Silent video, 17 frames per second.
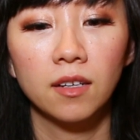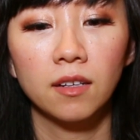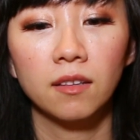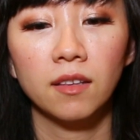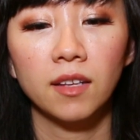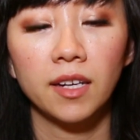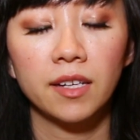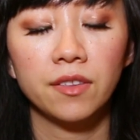
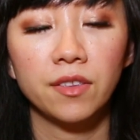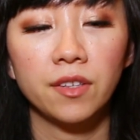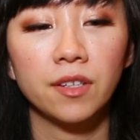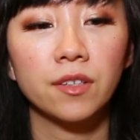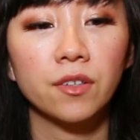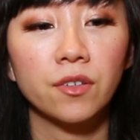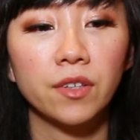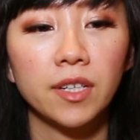like
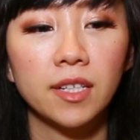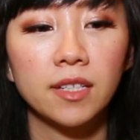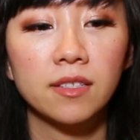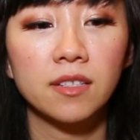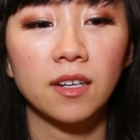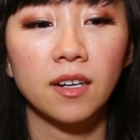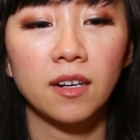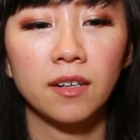their
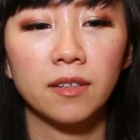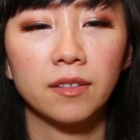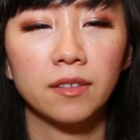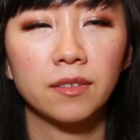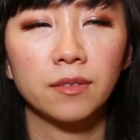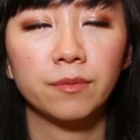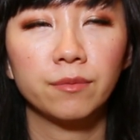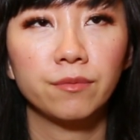ingredients
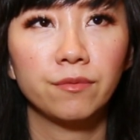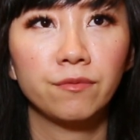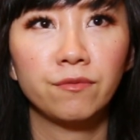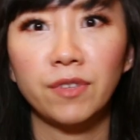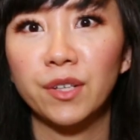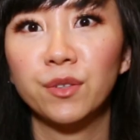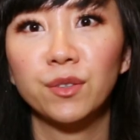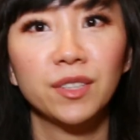are
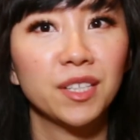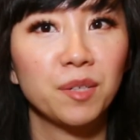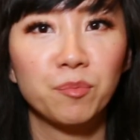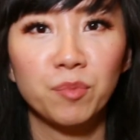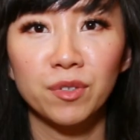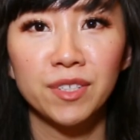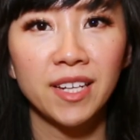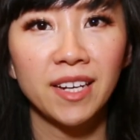
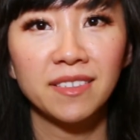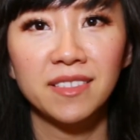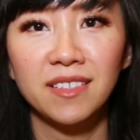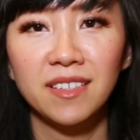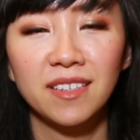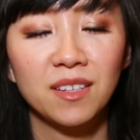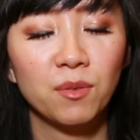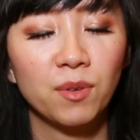federally
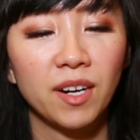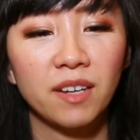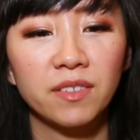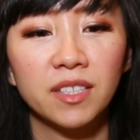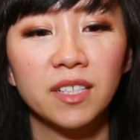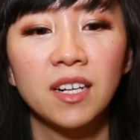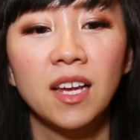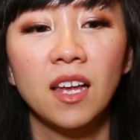protected or
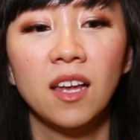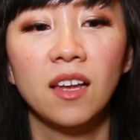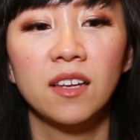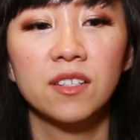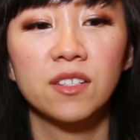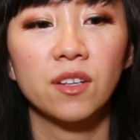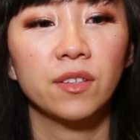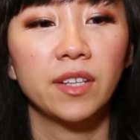whatever,
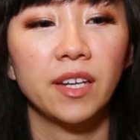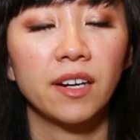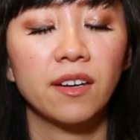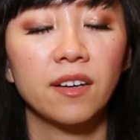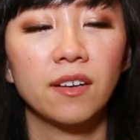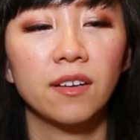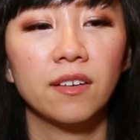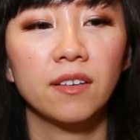so
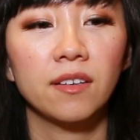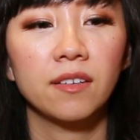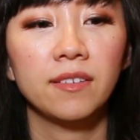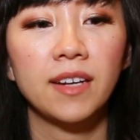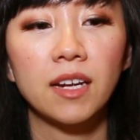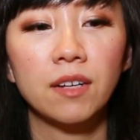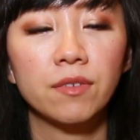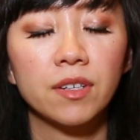they're
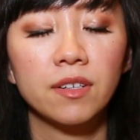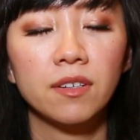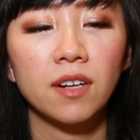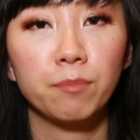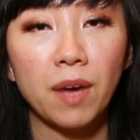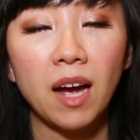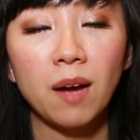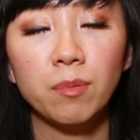
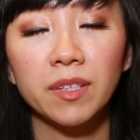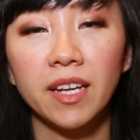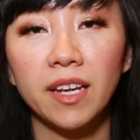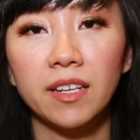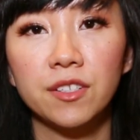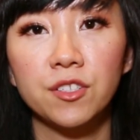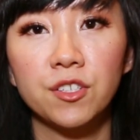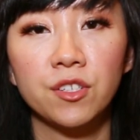never
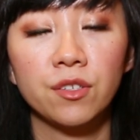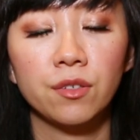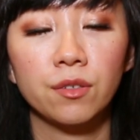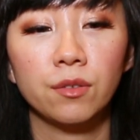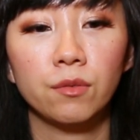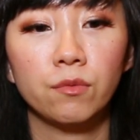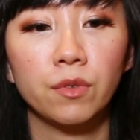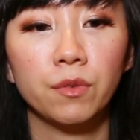obligated
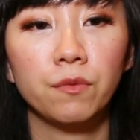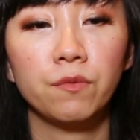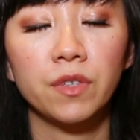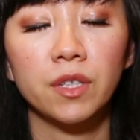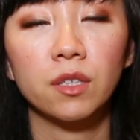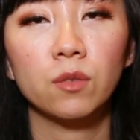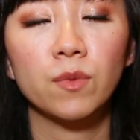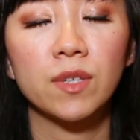to
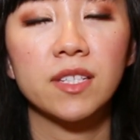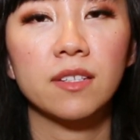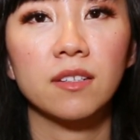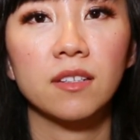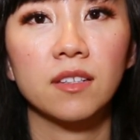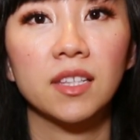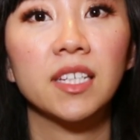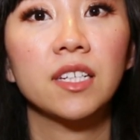reveal what's
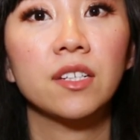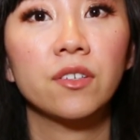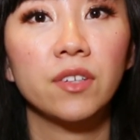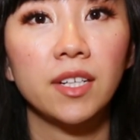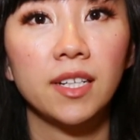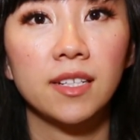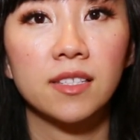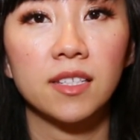the
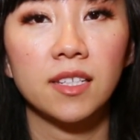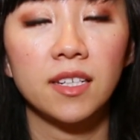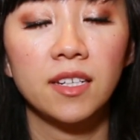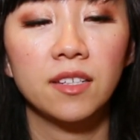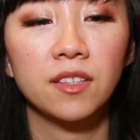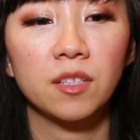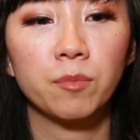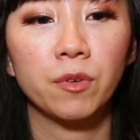ingredients
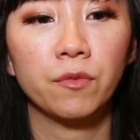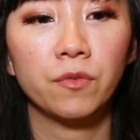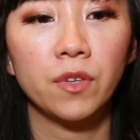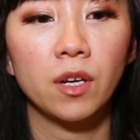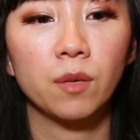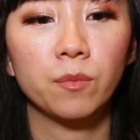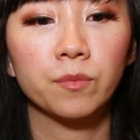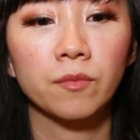in the
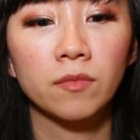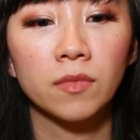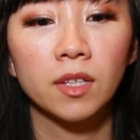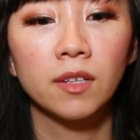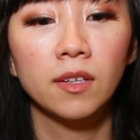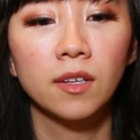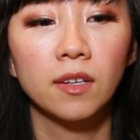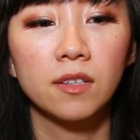perfume.
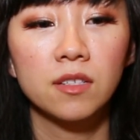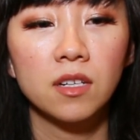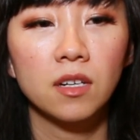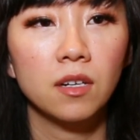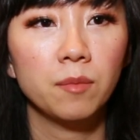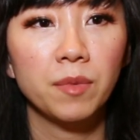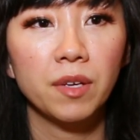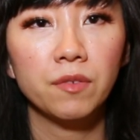
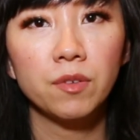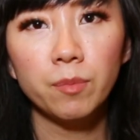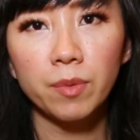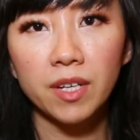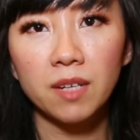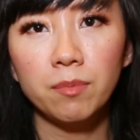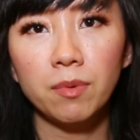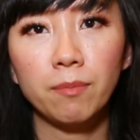So I mean, if you
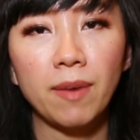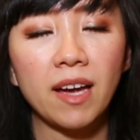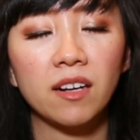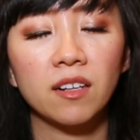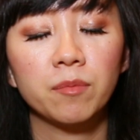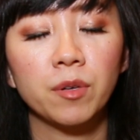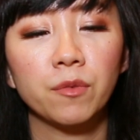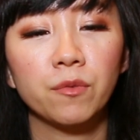pick up a
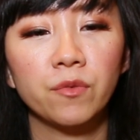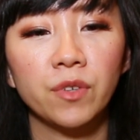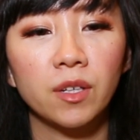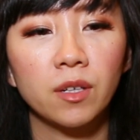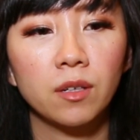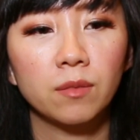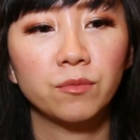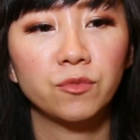bottle of
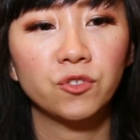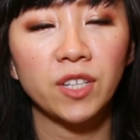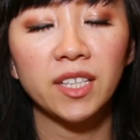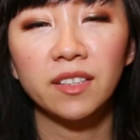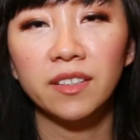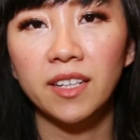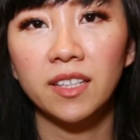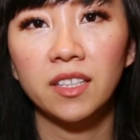perfume,
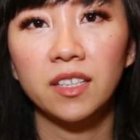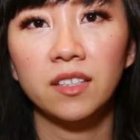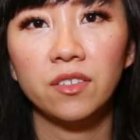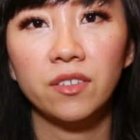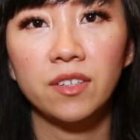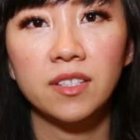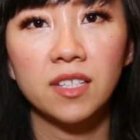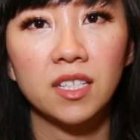try looking at the
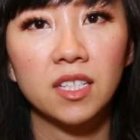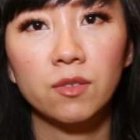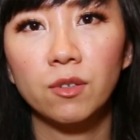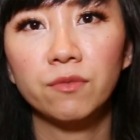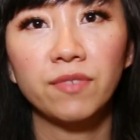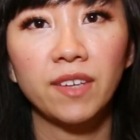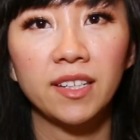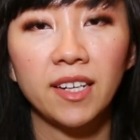ingredients and you
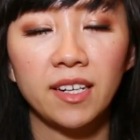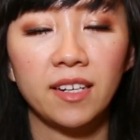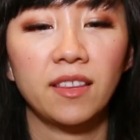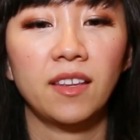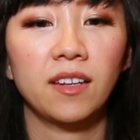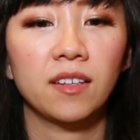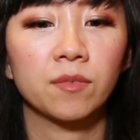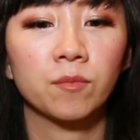won't find
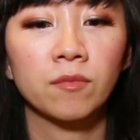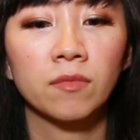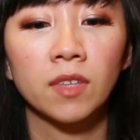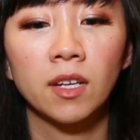anything.